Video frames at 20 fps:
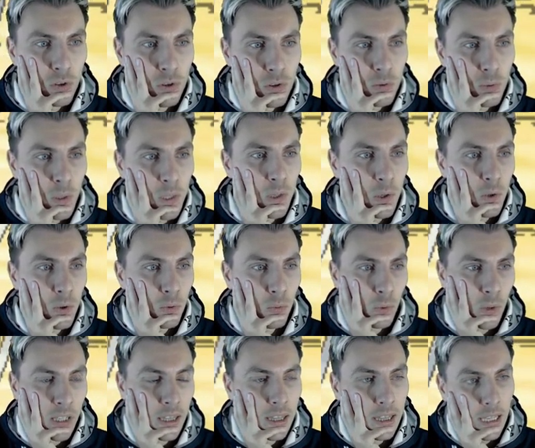Suicune
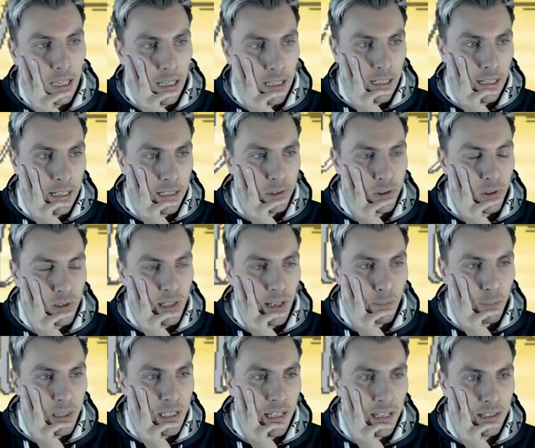with an electric type
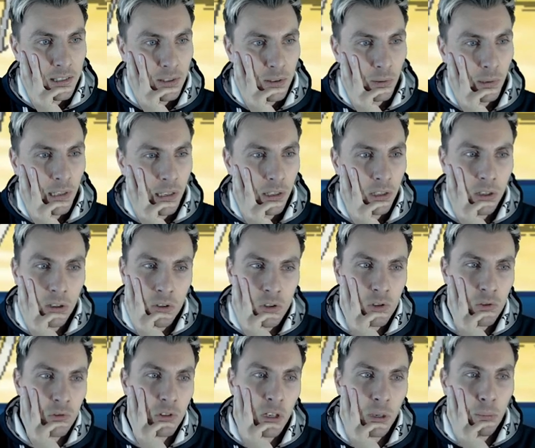attack, so we can
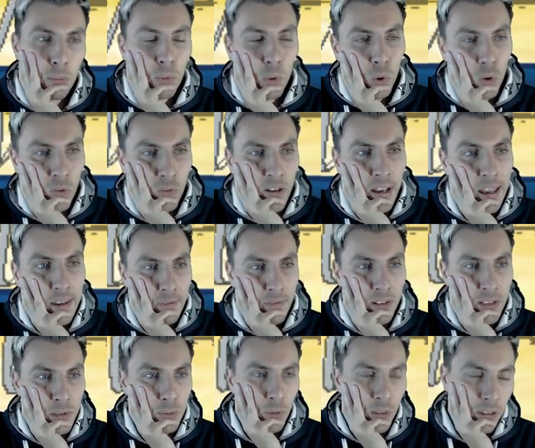concentrate more of our
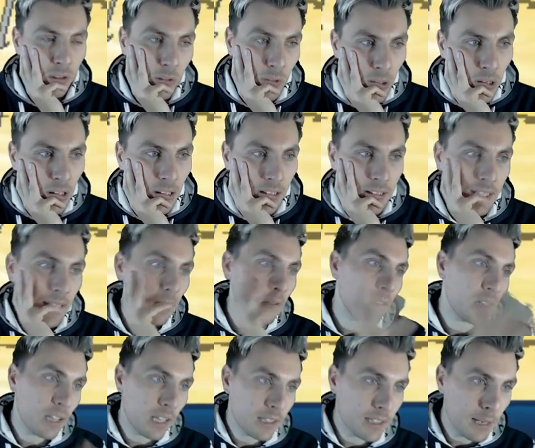efforts with Lunala down
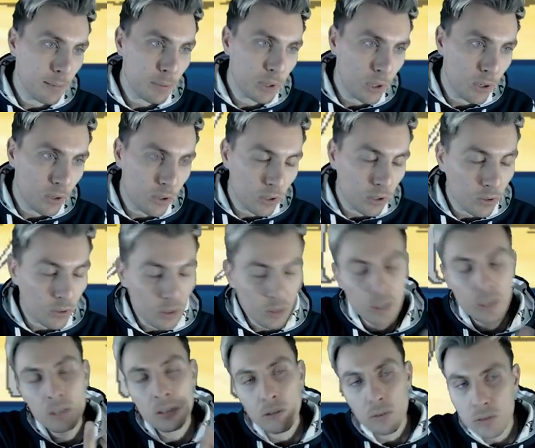on that type of Koko,
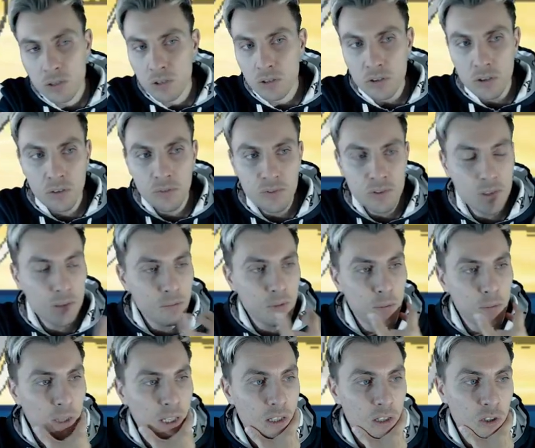or just go for some
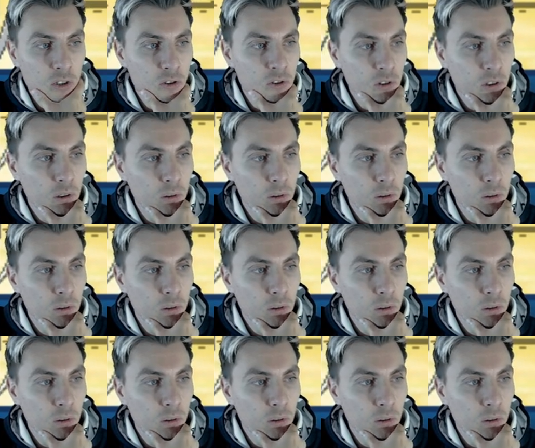speed control,